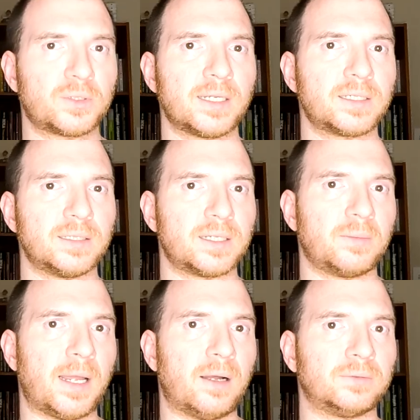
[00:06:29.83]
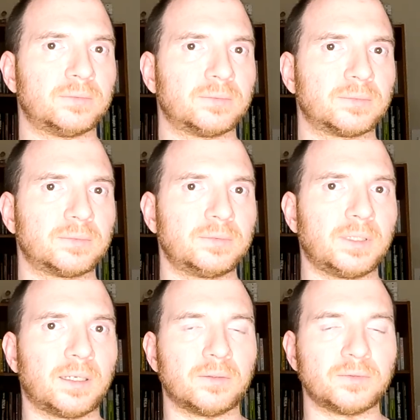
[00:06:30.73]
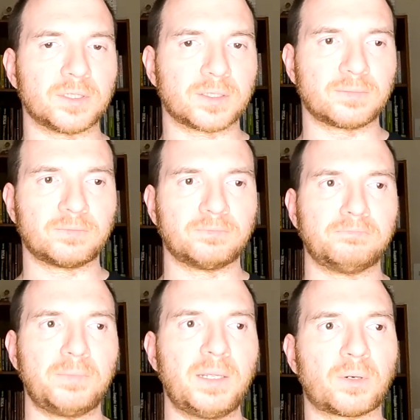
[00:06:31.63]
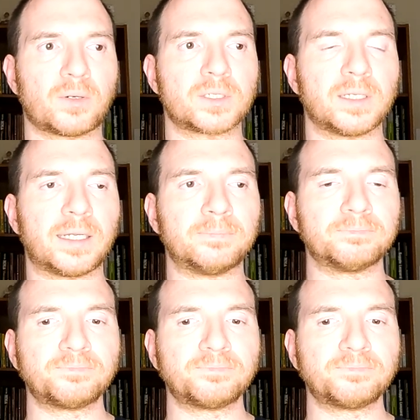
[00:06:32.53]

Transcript: tested somehow. Just me personally.